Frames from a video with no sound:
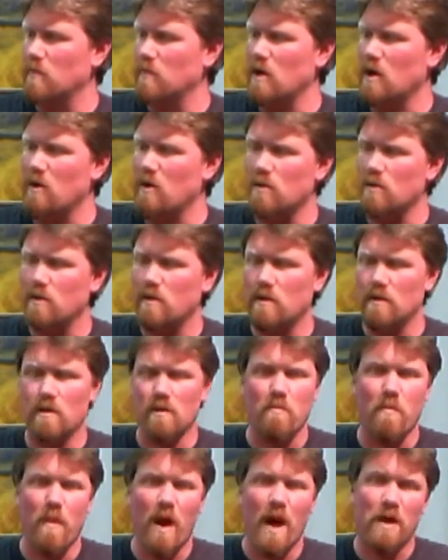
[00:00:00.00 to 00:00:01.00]

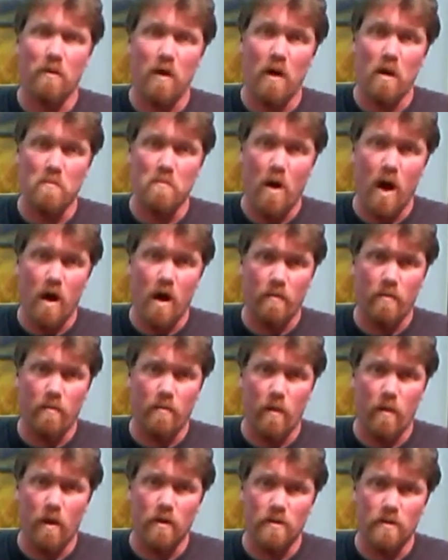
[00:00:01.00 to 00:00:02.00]
the micron
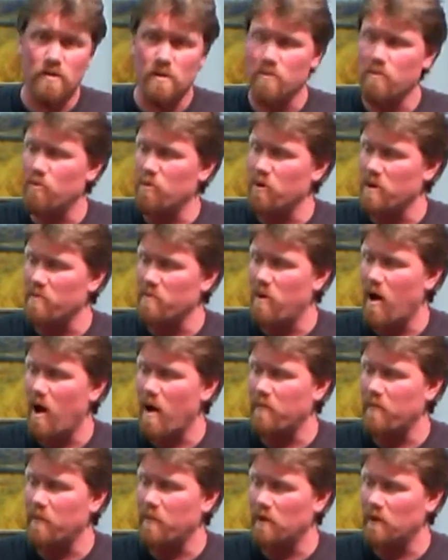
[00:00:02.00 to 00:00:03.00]
markers are pretty
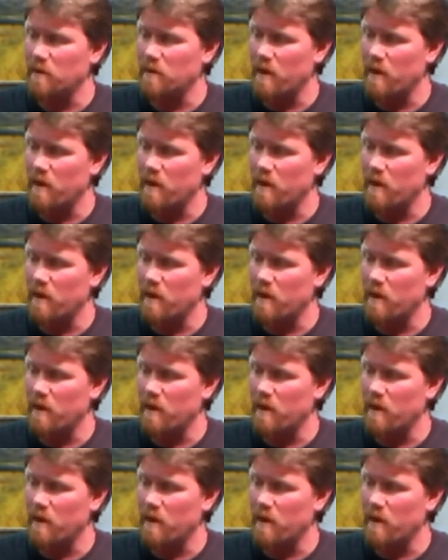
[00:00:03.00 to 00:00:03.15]
popular.